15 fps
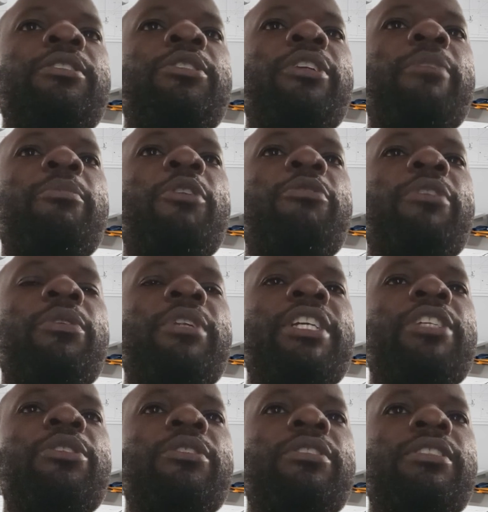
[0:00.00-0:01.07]
durable
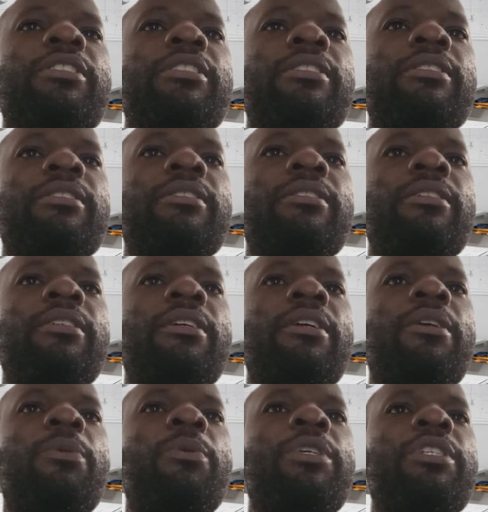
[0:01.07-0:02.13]
foundations,
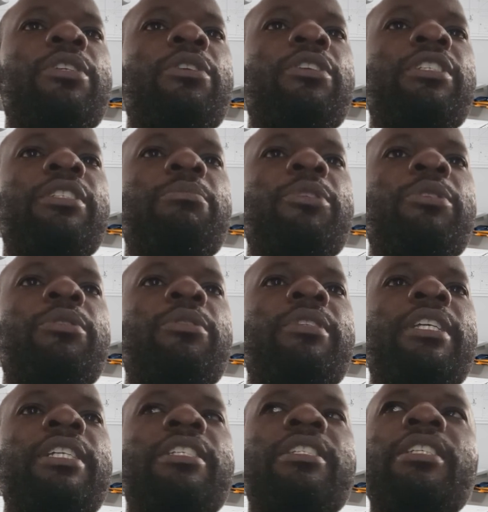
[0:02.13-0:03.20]
which contribute to
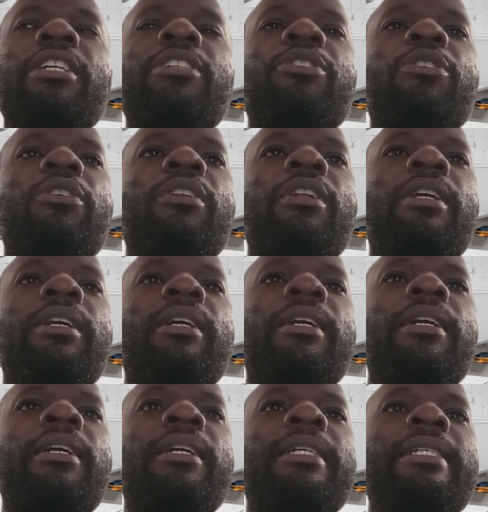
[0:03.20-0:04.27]
the structural
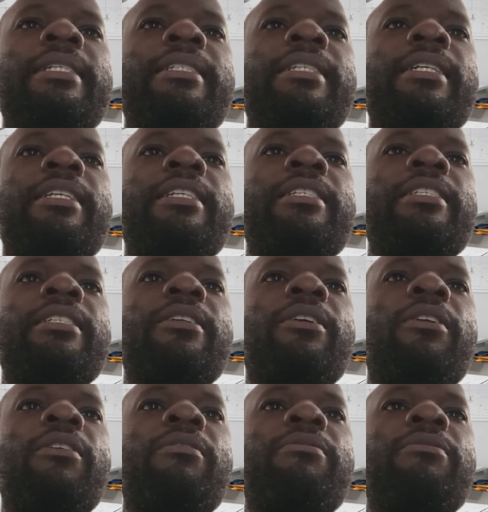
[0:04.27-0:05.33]
integrity
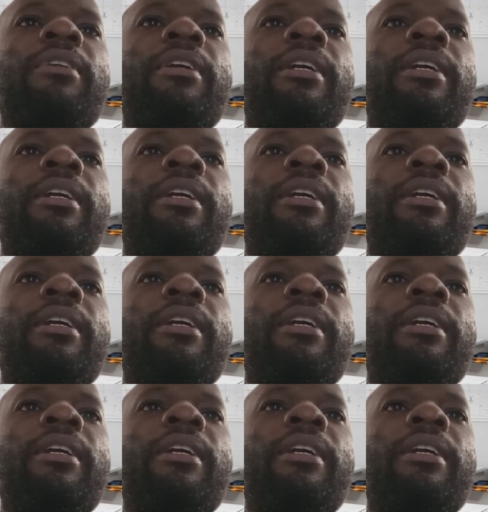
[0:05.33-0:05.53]
of